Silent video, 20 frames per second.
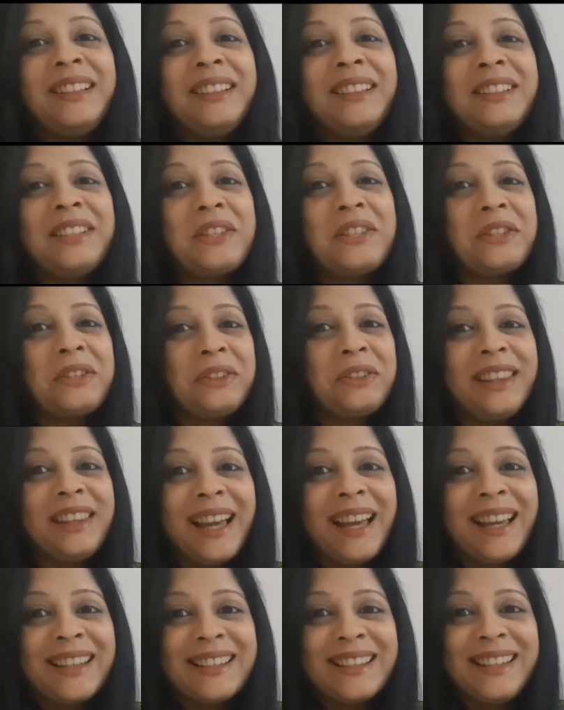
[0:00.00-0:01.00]
So
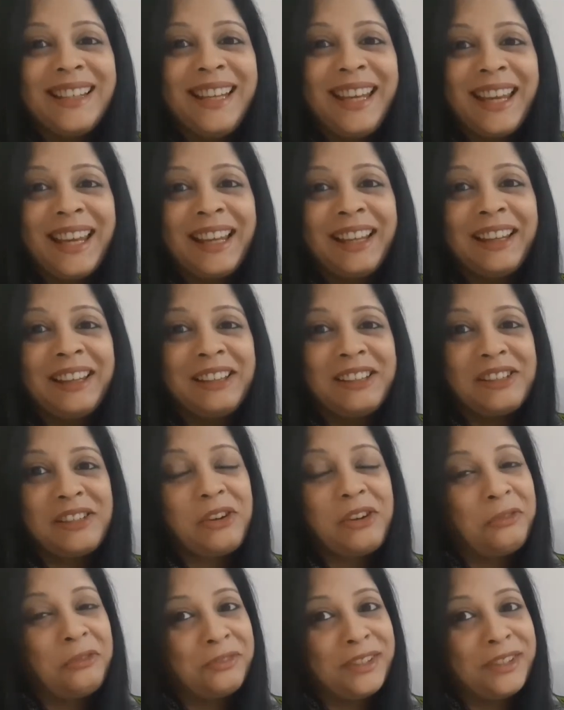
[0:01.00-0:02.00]
that's the end
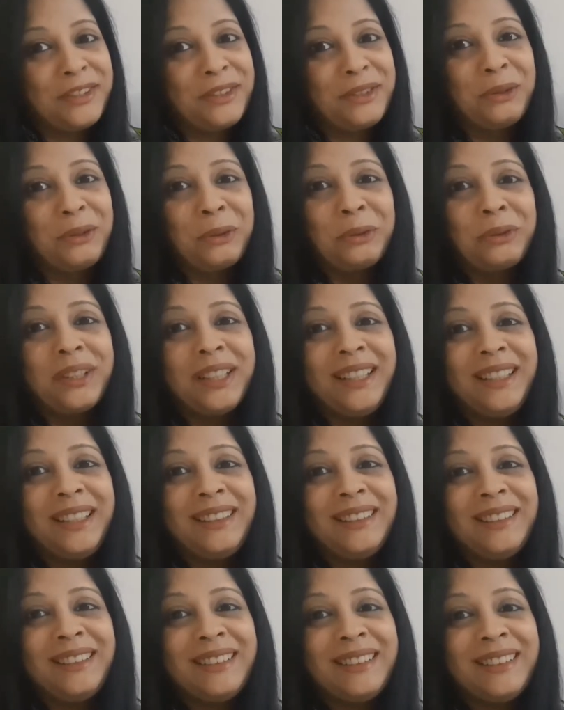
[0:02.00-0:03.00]
of the story.
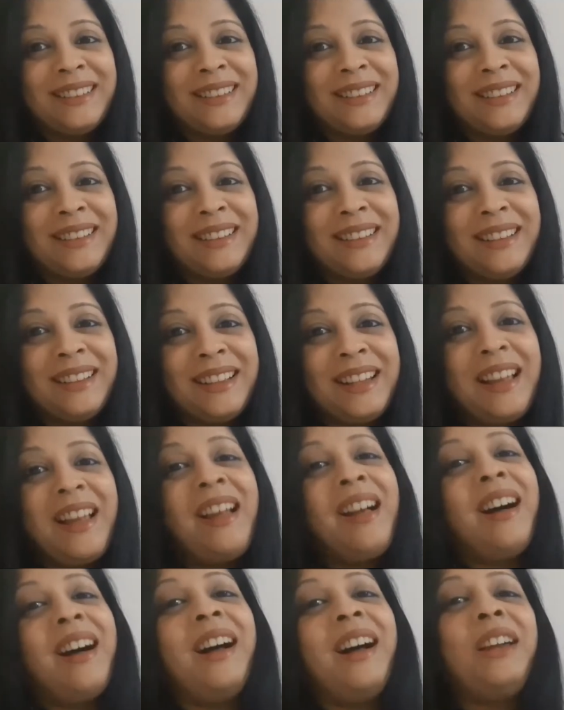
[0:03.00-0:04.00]

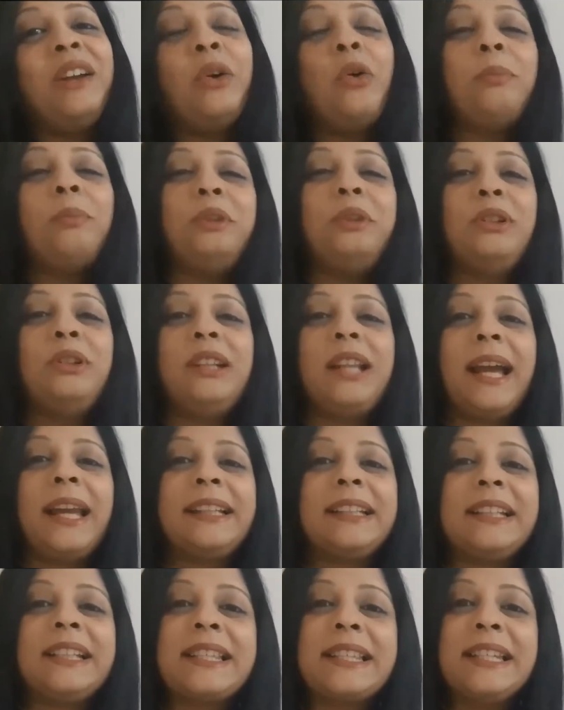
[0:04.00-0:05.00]
I hope you like
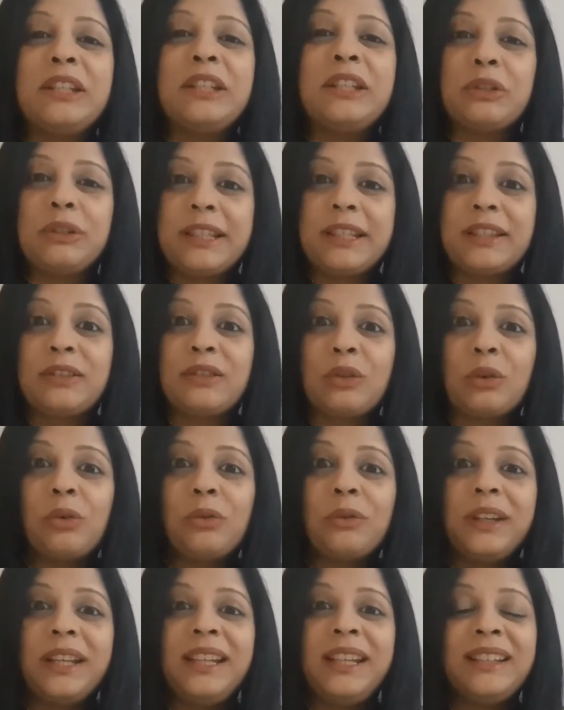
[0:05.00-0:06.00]
listening to this
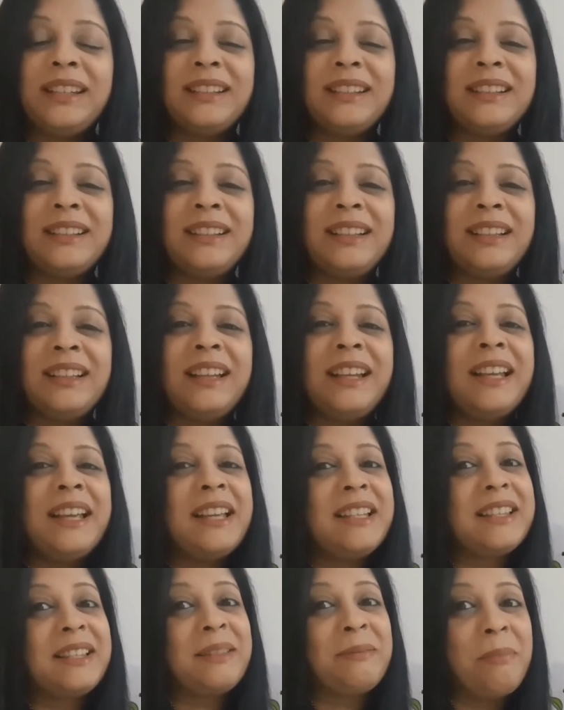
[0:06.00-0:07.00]
story.
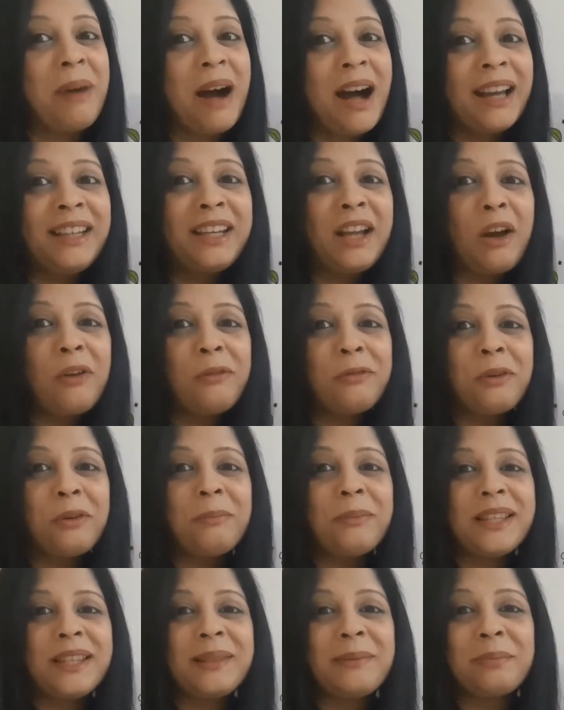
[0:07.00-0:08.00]
It's bye now from
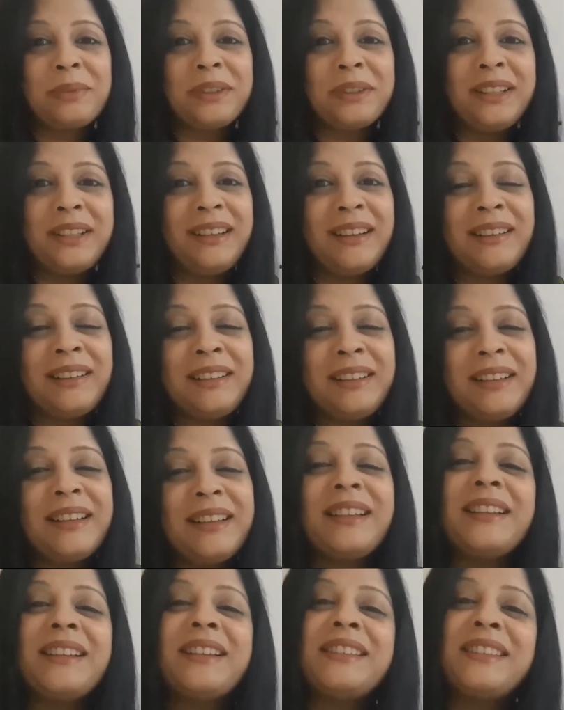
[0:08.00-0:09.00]
Miss Priya.
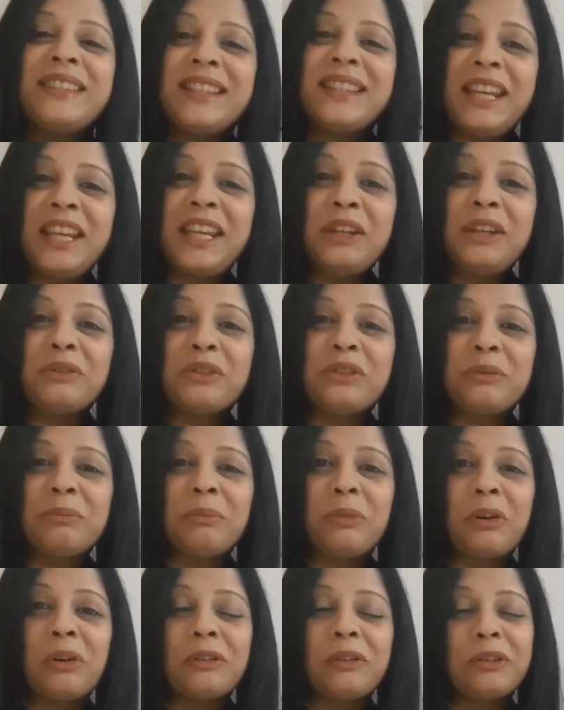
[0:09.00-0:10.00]
See you
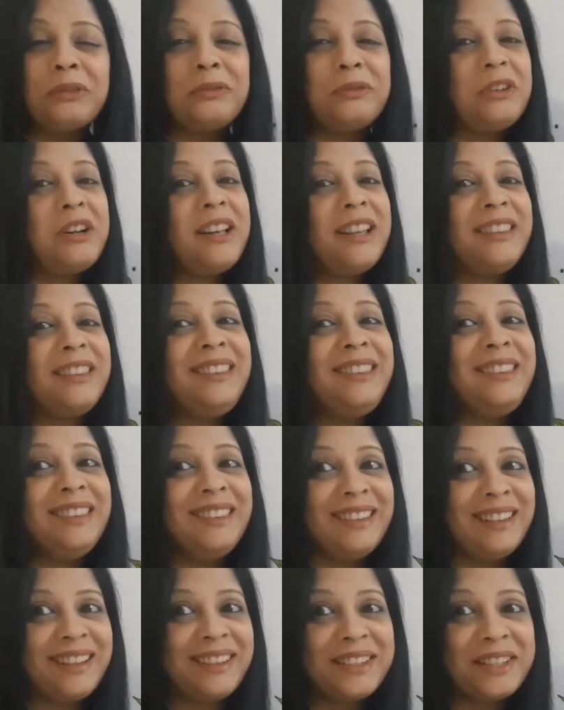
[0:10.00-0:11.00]
tomorrow for
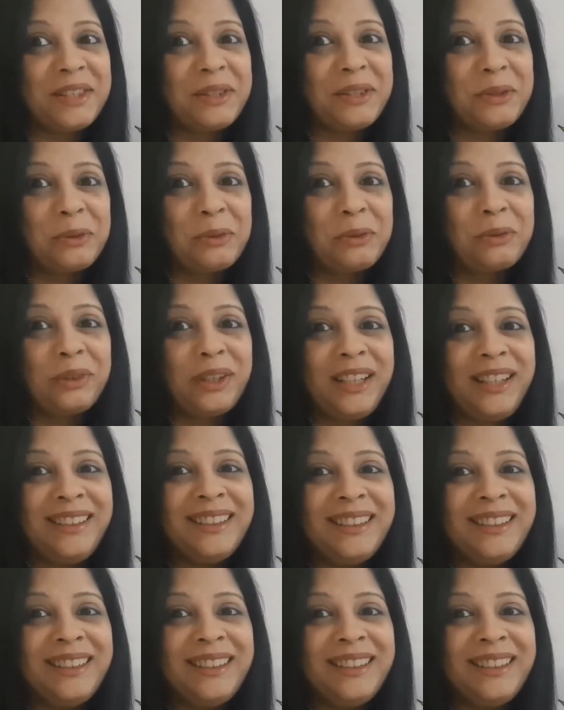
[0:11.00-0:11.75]
another story.